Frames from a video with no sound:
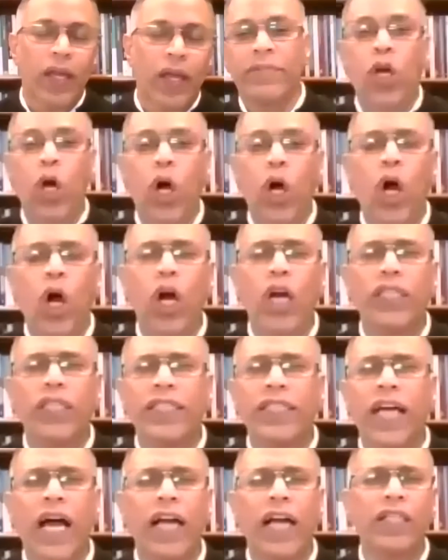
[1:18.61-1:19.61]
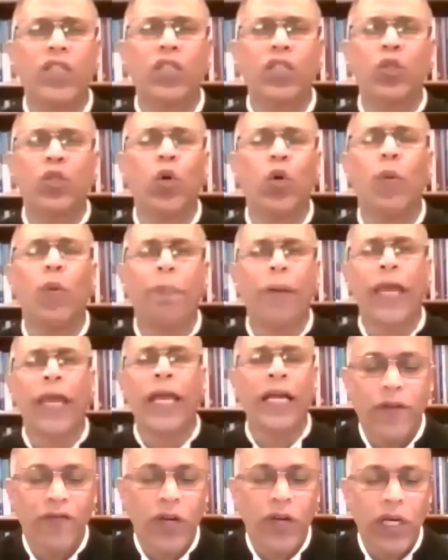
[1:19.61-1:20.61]
God's heart is so big
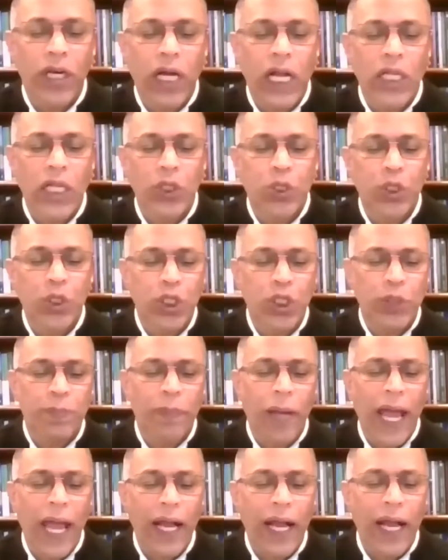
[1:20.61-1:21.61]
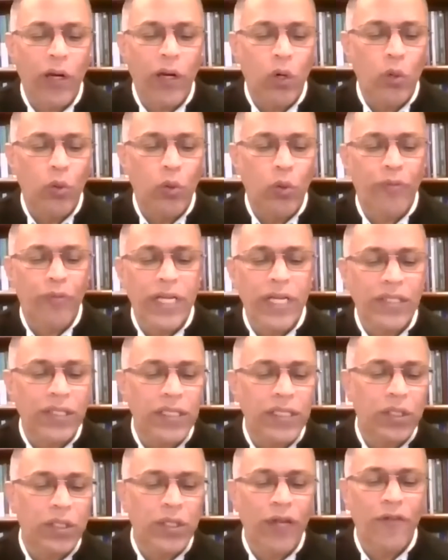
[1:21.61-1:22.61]
different cultures, background,
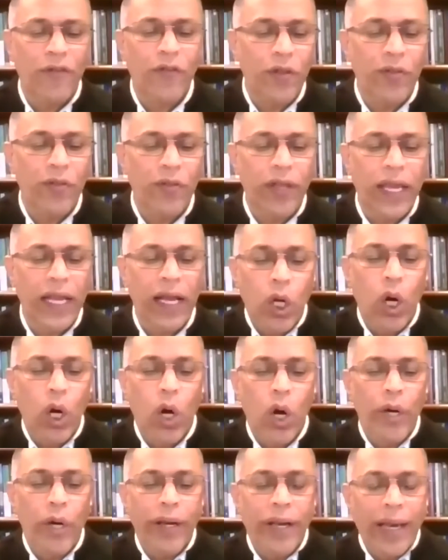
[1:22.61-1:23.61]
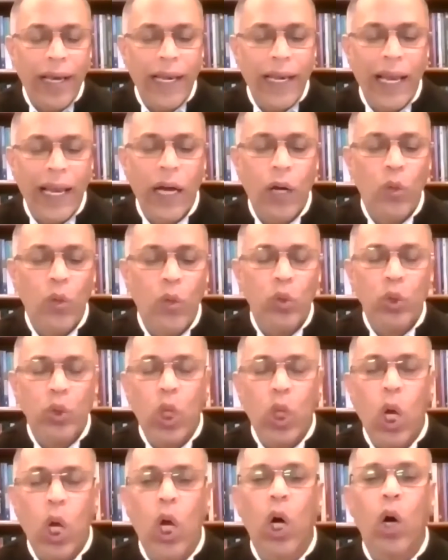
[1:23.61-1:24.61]
dresses, different things. God
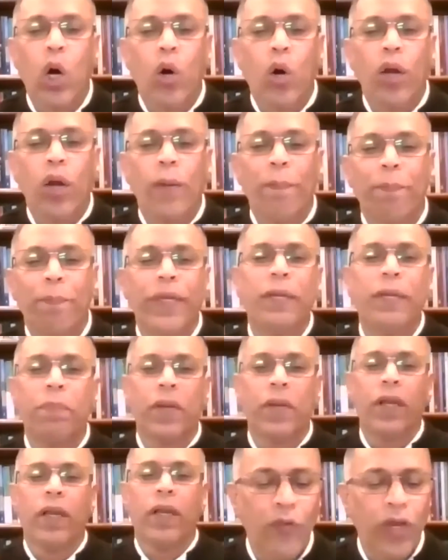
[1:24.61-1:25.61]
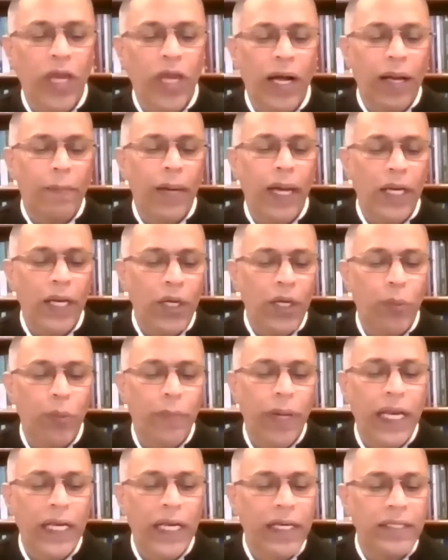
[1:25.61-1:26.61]
loves all people. We are commanded to
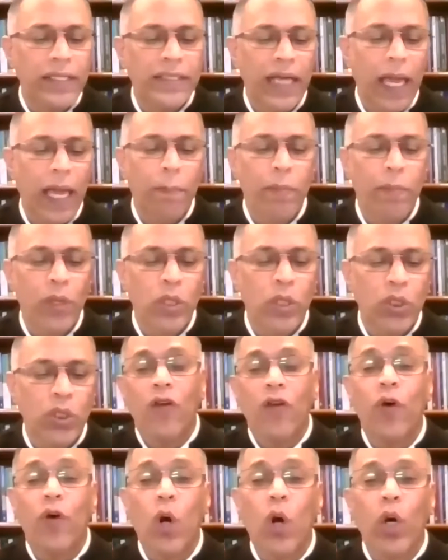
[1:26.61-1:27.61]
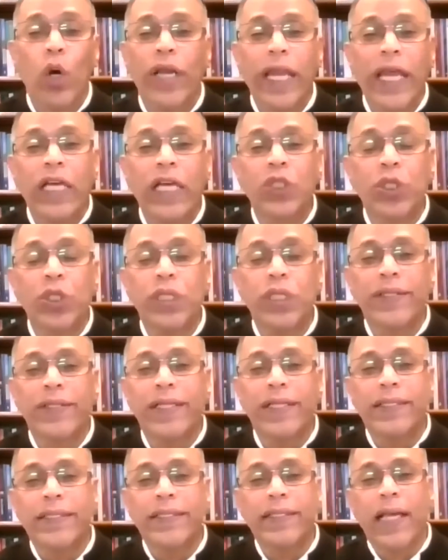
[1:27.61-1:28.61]
make disciples of all nations
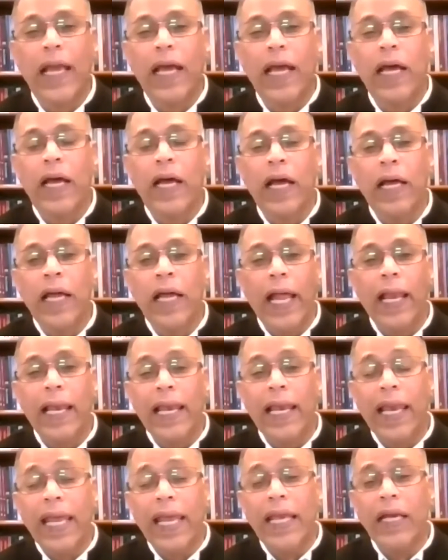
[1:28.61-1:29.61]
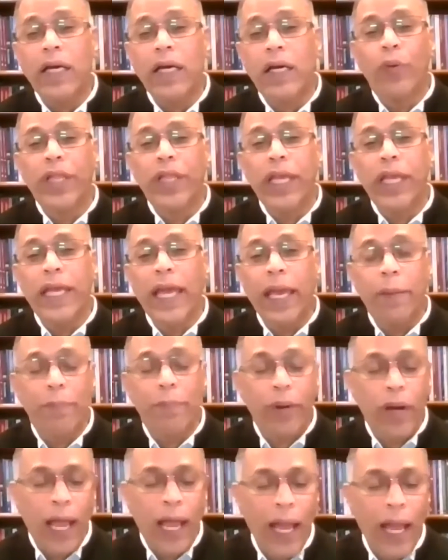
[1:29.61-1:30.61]
is uh, a link with the
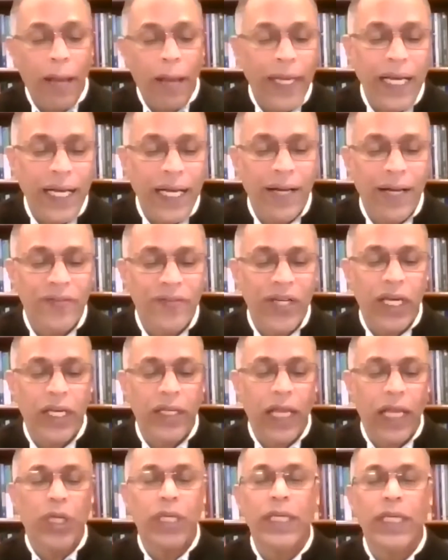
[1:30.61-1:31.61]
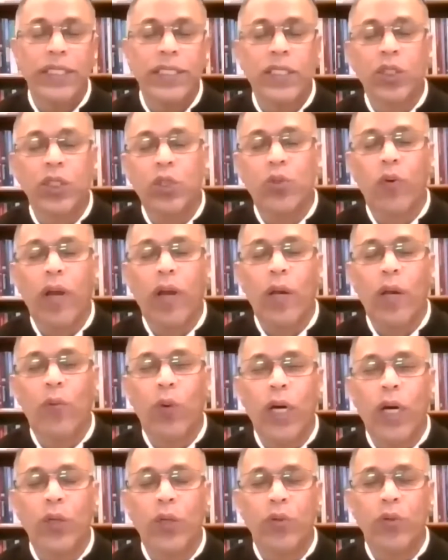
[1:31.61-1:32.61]
Abrahamic covenant, Genesis 12,
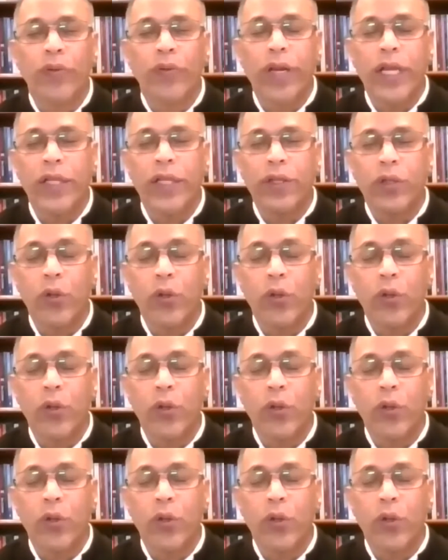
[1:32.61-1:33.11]
1 to 3.